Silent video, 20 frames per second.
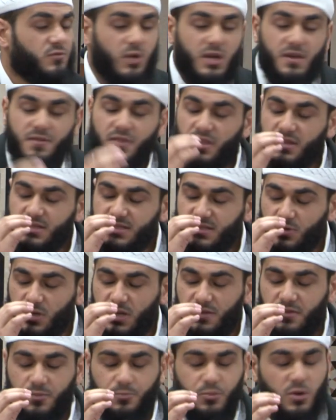One
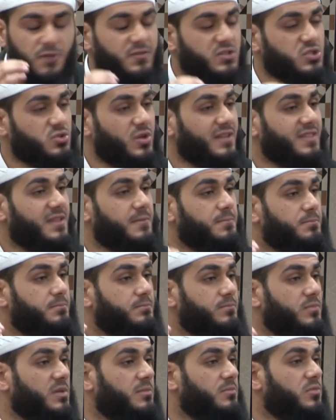of the prophets who had
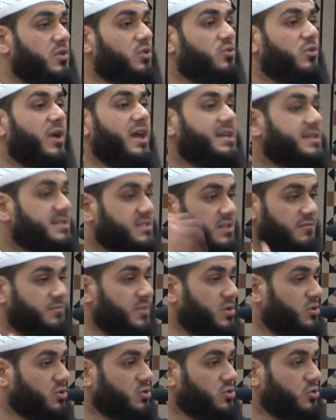the greatest of
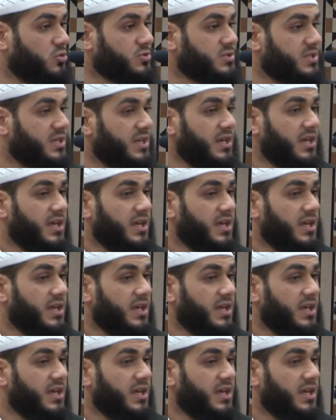miracles.